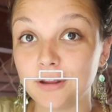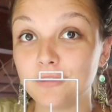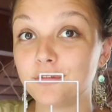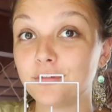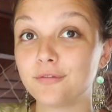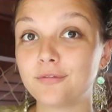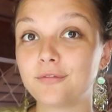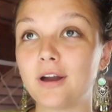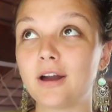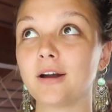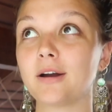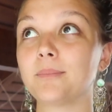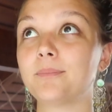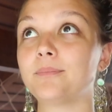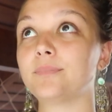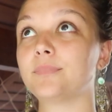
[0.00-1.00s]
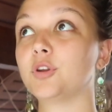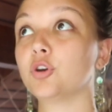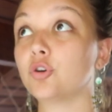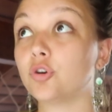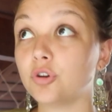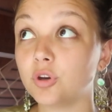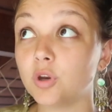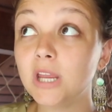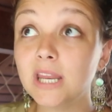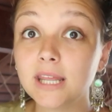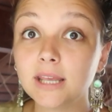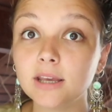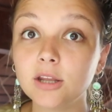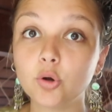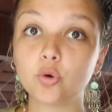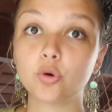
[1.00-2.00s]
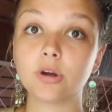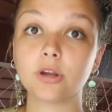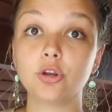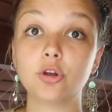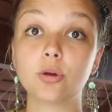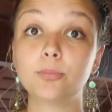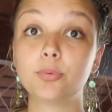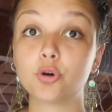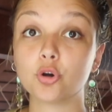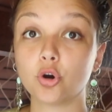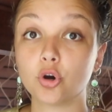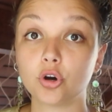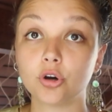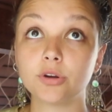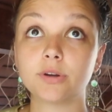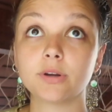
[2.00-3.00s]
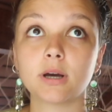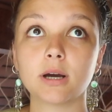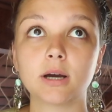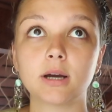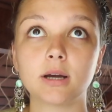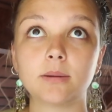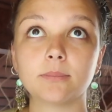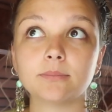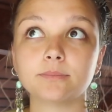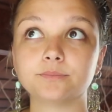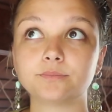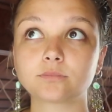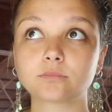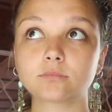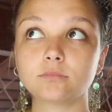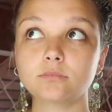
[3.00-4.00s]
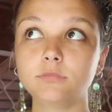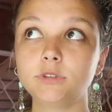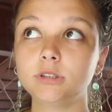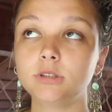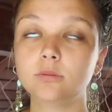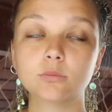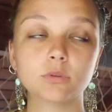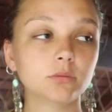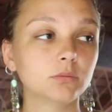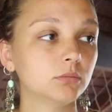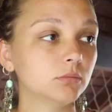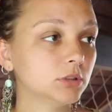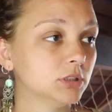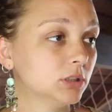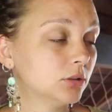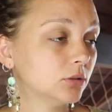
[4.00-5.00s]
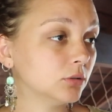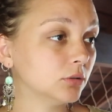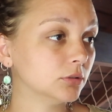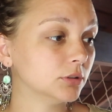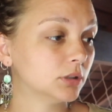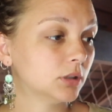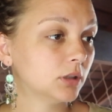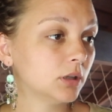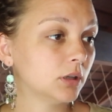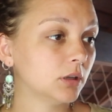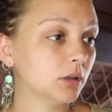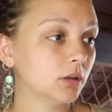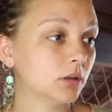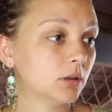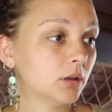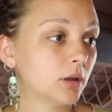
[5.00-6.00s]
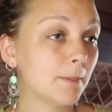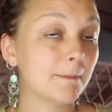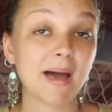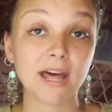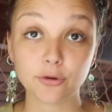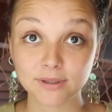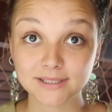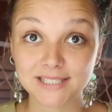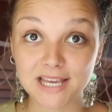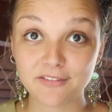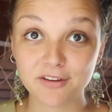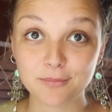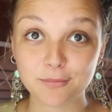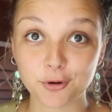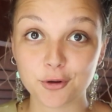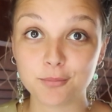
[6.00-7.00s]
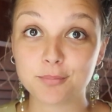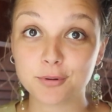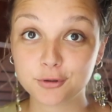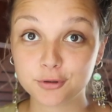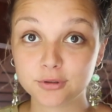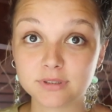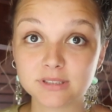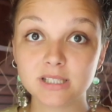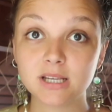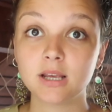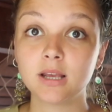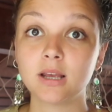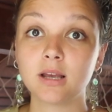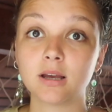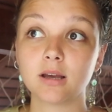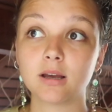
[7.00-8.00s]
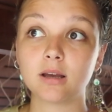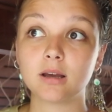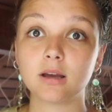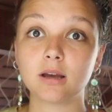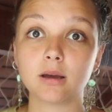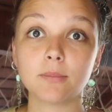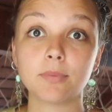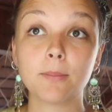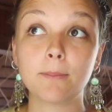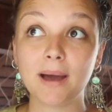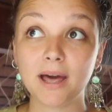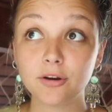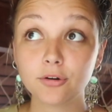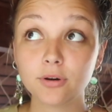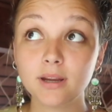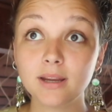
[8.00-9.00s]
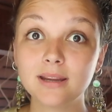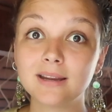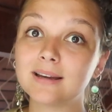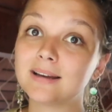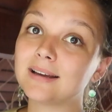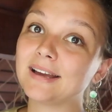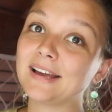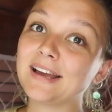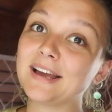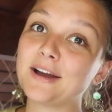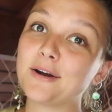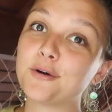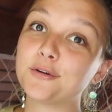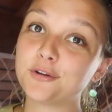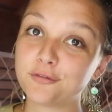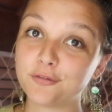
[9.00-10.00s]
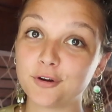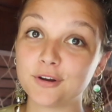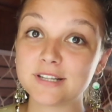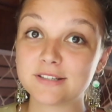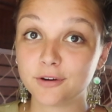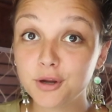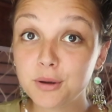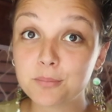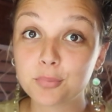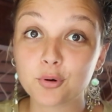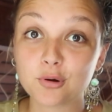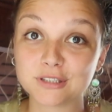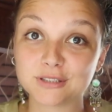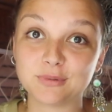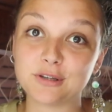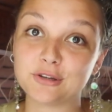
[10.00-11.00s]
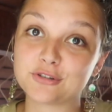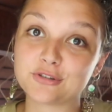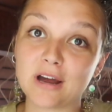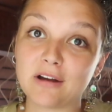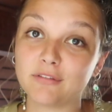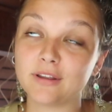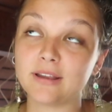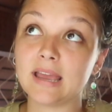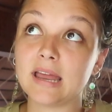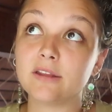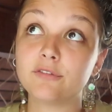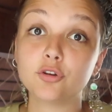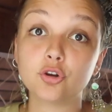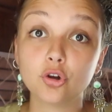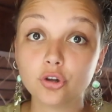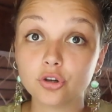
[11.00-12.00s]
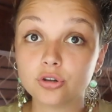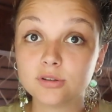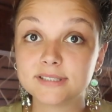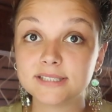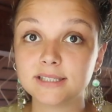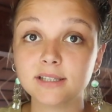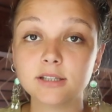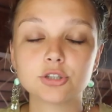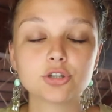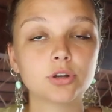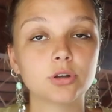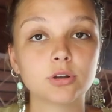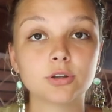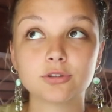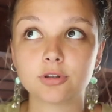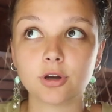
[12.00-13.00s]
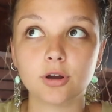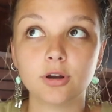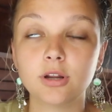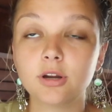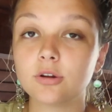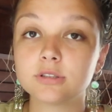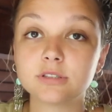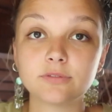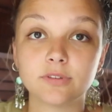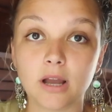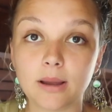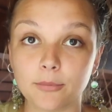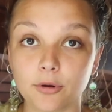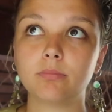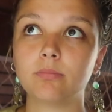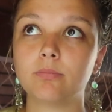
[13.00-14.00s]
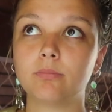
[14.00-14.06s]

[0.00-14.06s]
if you're not needing it, or you can put it on what's it called, battery saving mode, because the battery on your phone is very important when you're traveling, and if you're not using it, turn it on to flight mode.